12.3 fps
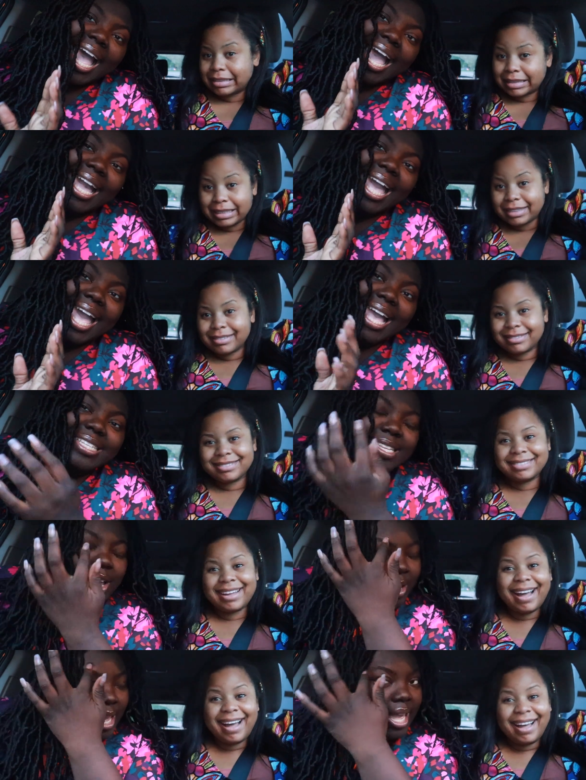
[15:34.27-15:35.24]
Speaker 1: Hi guys.
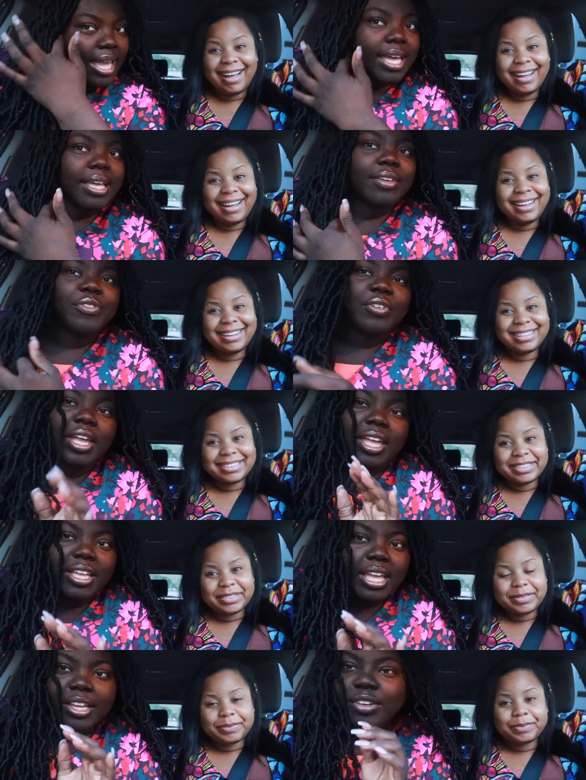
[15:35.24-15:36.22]
Okay,
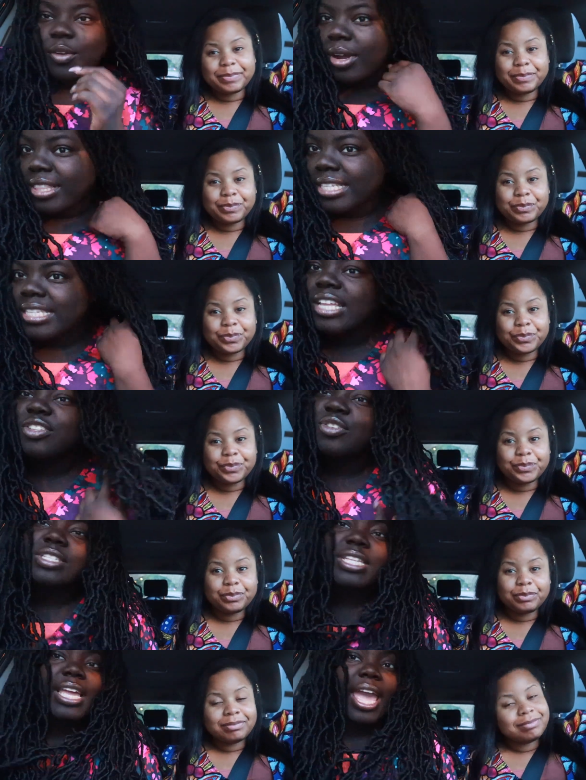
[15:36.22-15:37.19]
ignore this
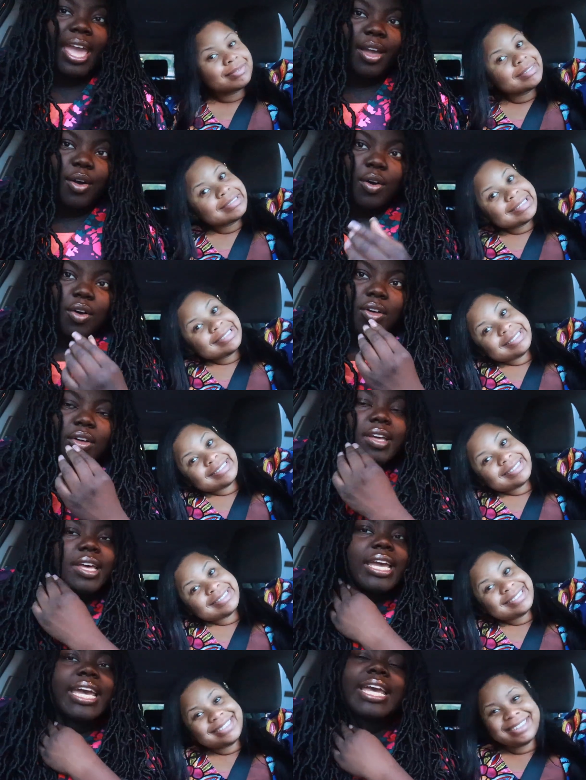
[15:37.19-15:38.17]
interesting angle.
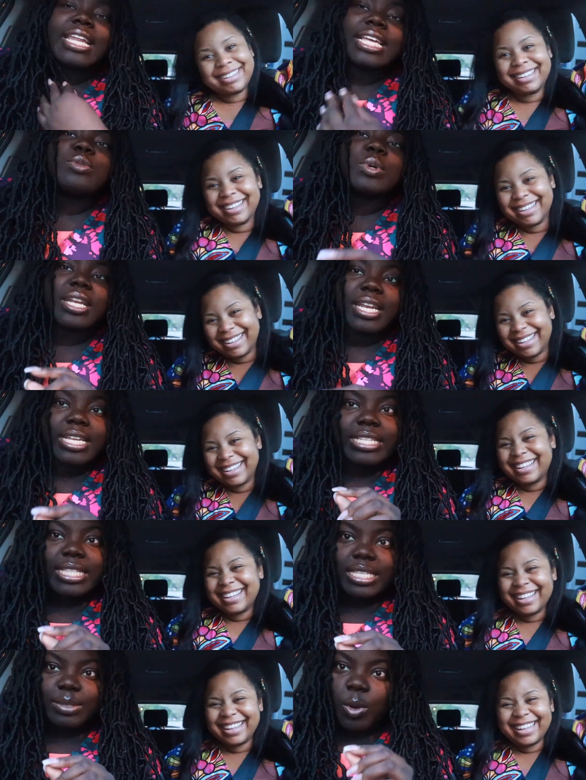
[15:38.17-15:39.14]
It is what it is at
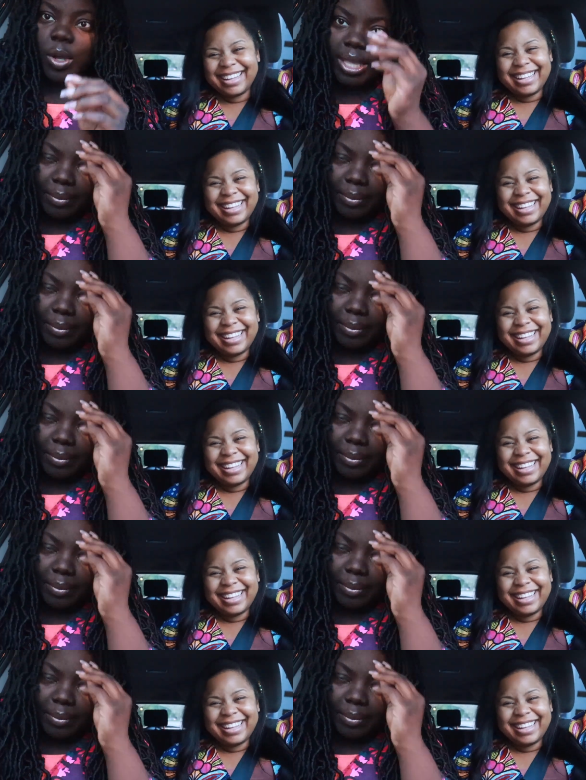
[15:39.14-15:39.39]
this point.